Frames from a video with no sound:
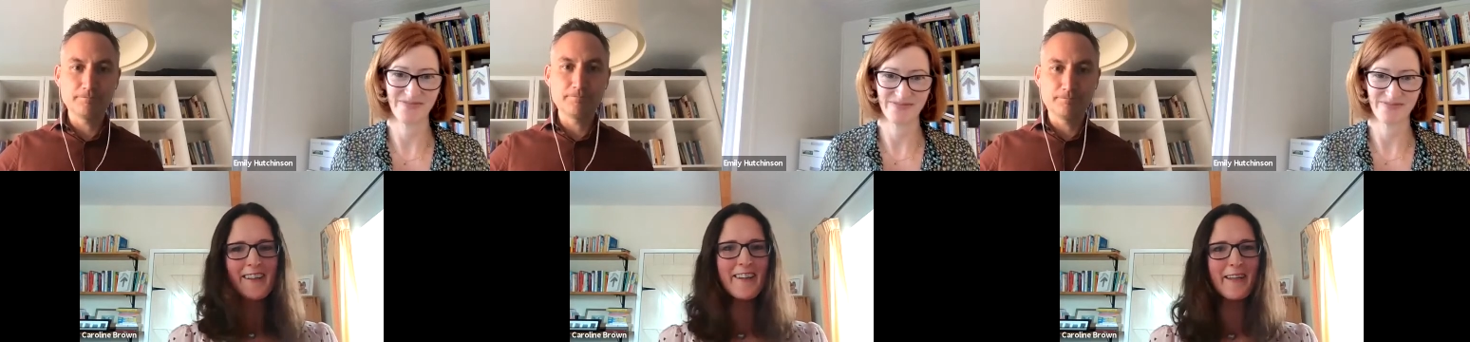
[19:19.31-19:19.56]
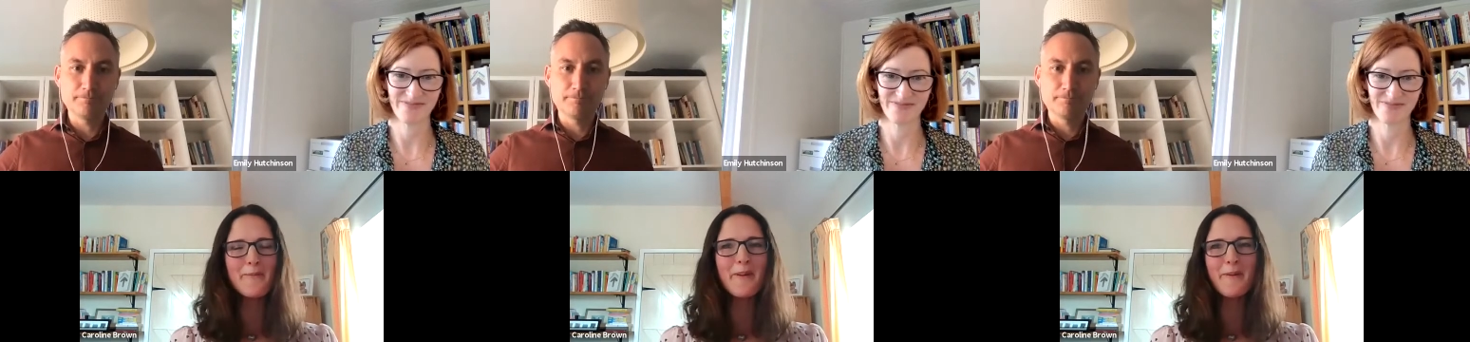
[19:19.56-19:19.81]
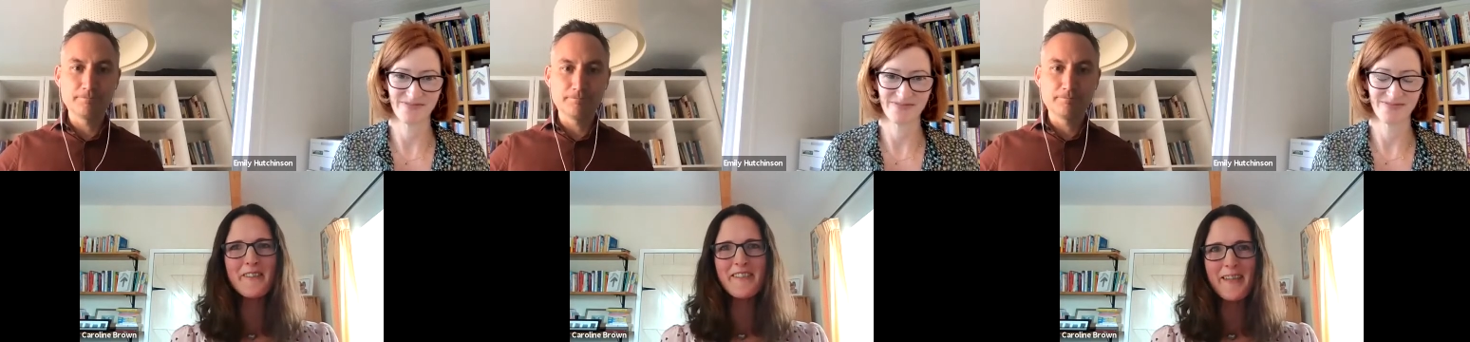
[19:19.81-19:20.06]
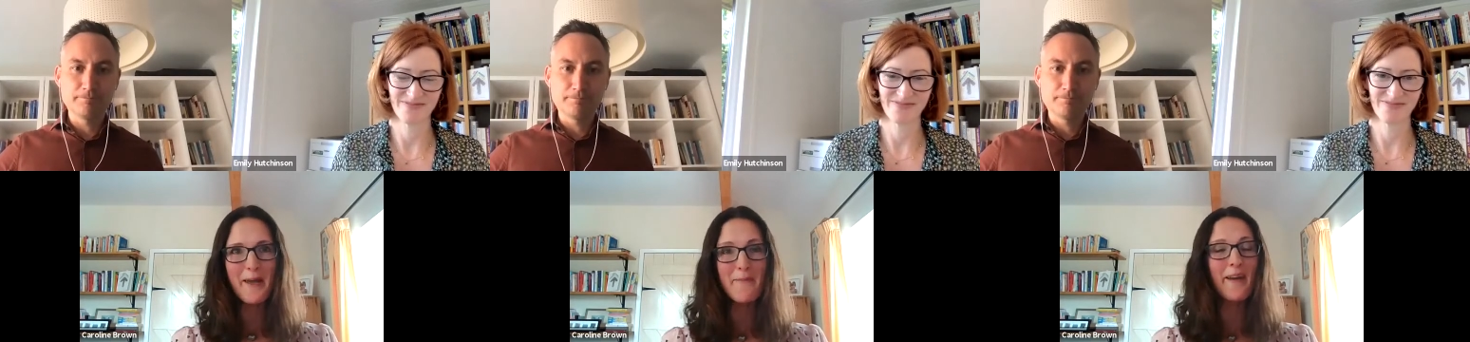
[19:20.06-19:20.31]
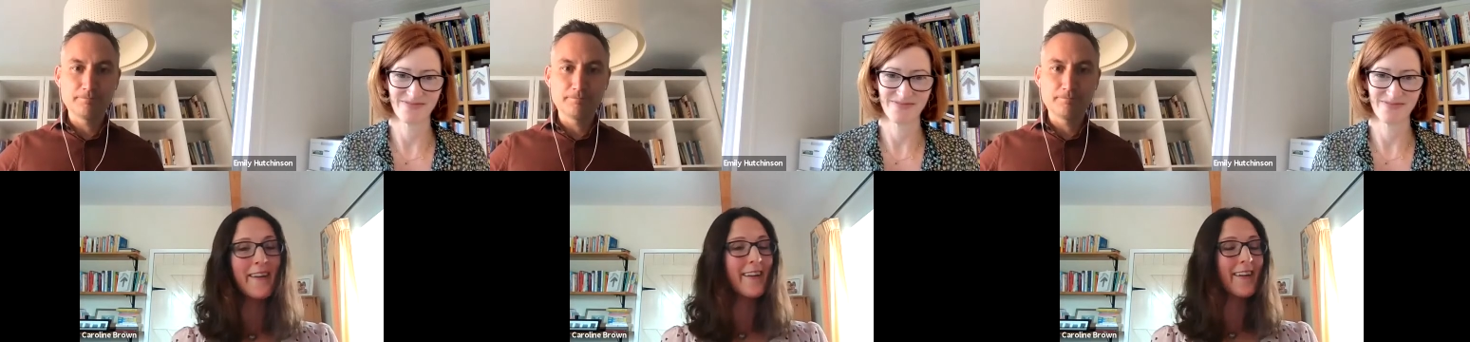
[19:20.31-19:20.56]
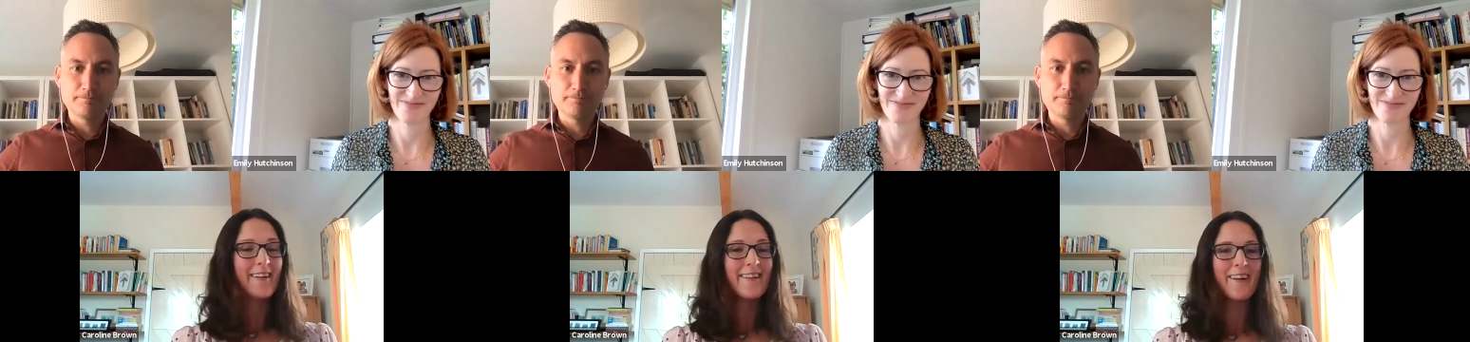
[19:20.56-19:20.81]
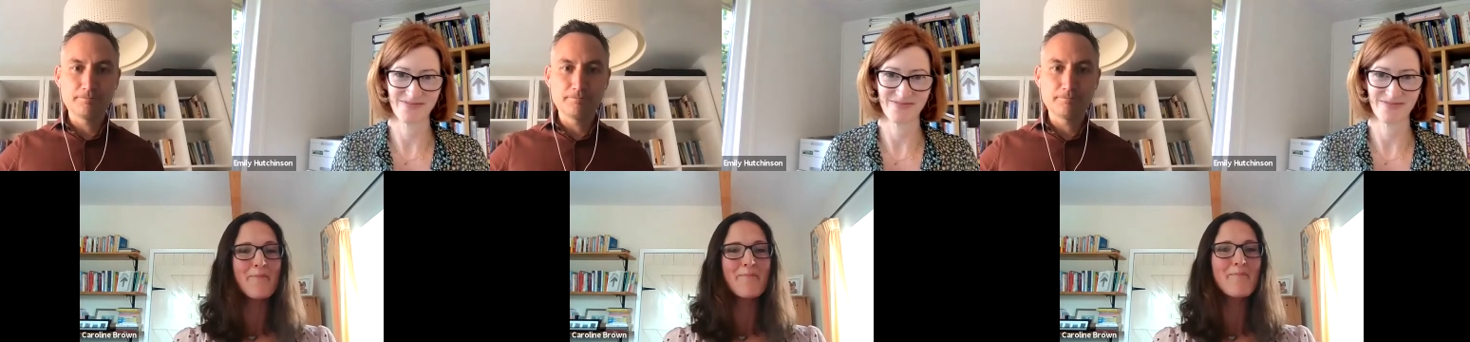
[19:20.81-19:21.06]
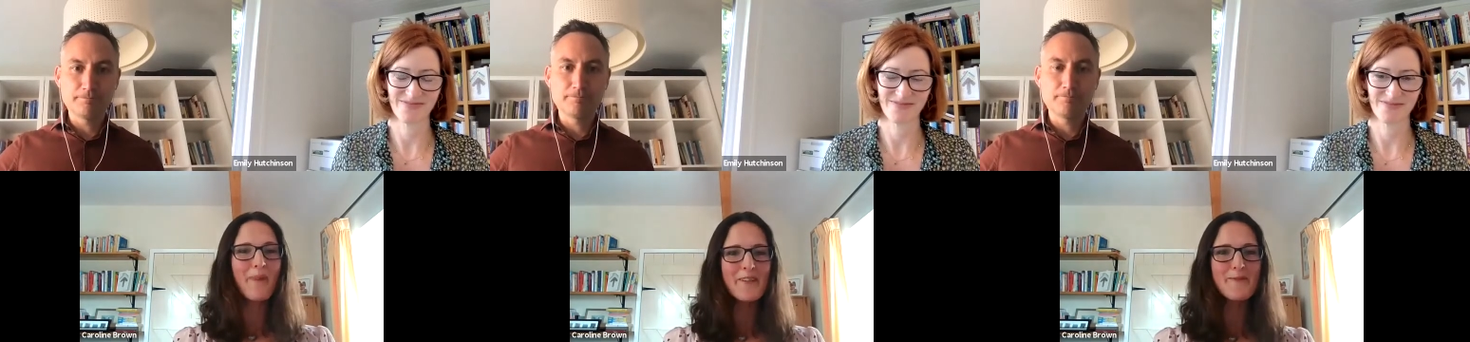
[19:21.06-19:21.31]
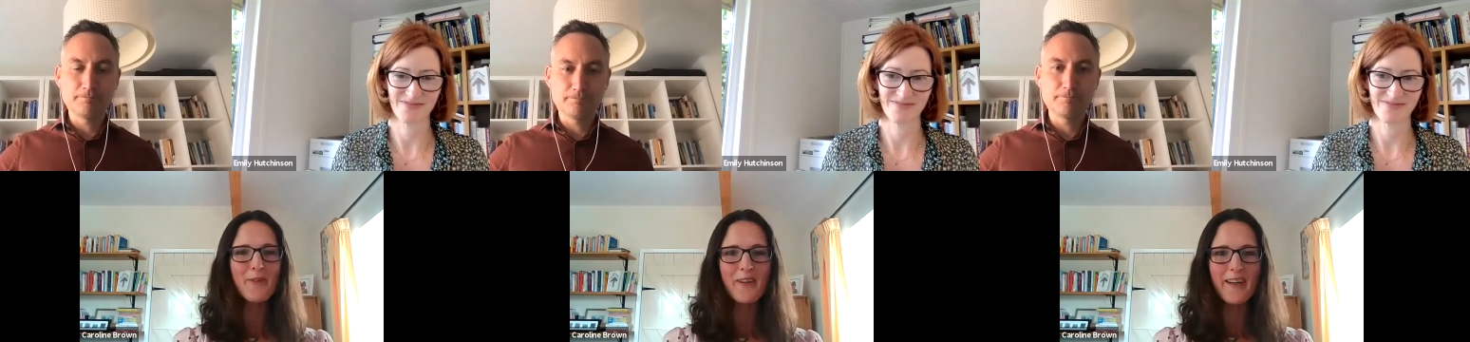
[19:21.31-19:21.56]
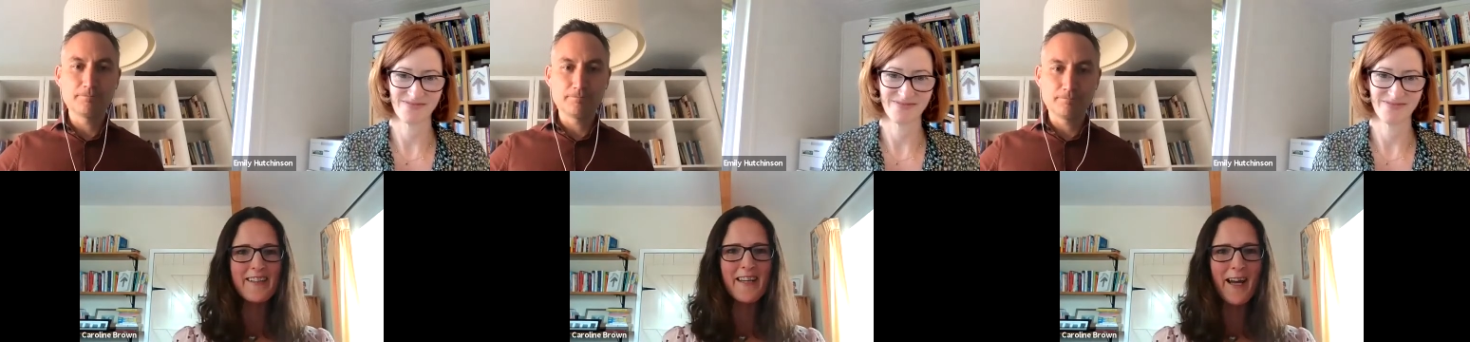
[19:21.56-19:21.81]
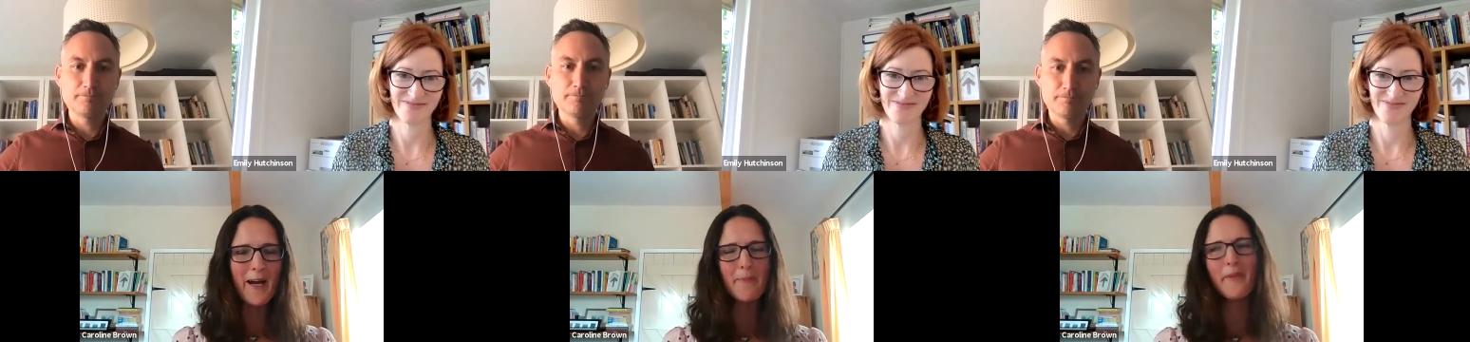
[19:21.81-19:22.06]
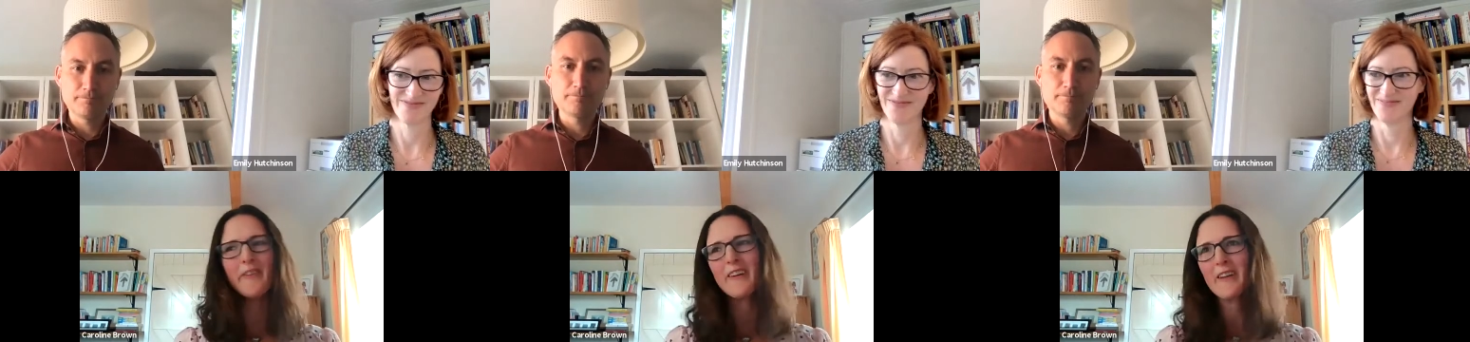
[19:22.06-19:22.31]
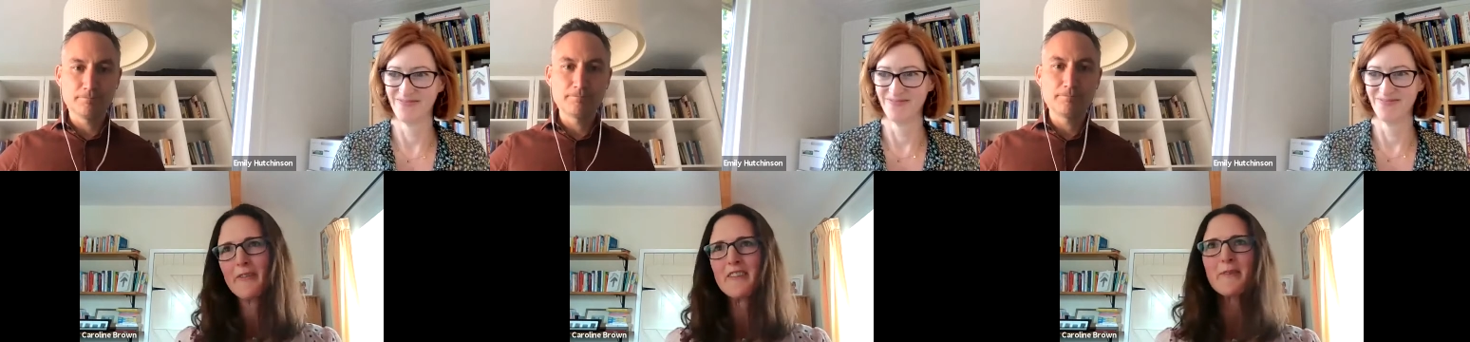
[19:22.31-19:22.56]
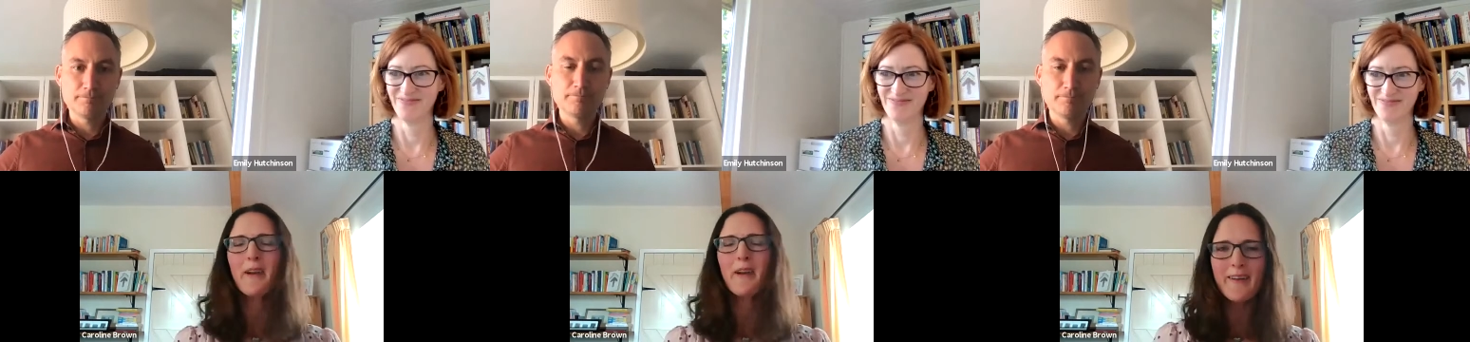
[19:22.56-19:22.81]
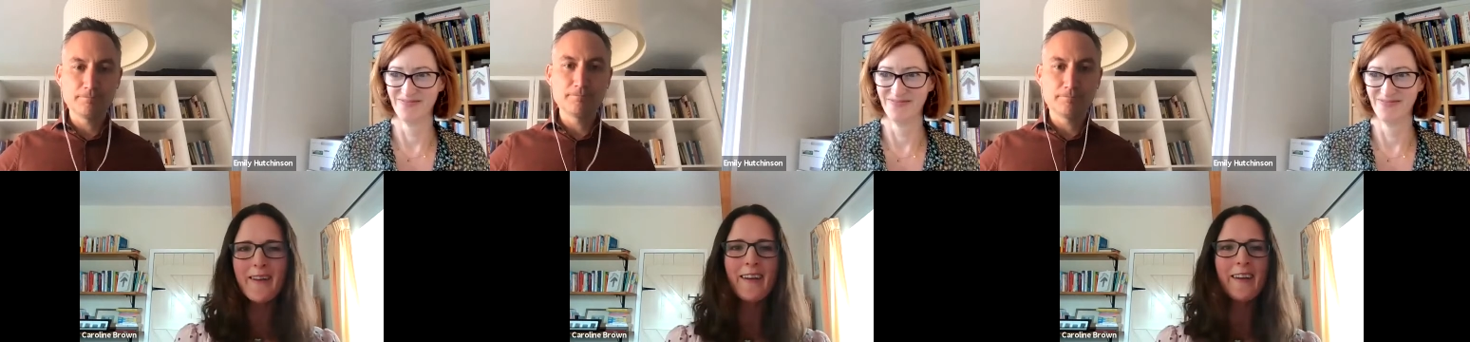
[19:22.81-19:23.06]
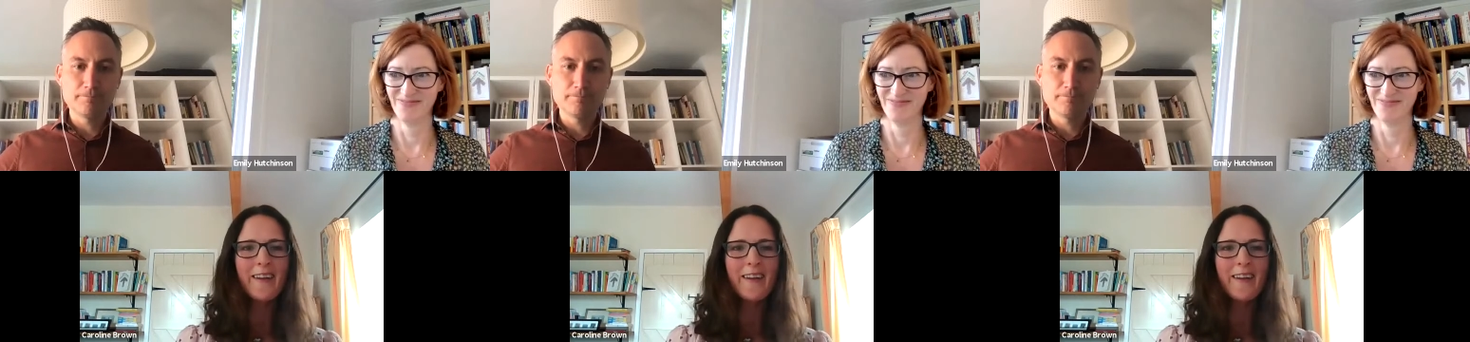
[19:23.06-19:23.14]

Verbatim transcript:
Speaker 1: the commitments they're making are much more likely to happen than if it's well, I